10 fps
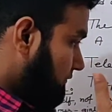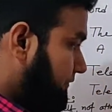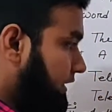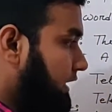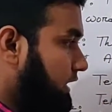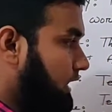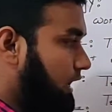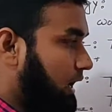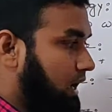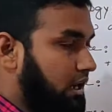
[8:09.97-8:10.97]

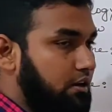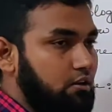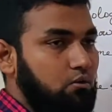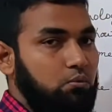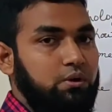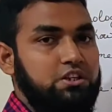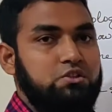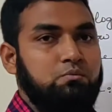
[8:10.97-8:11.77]
free and which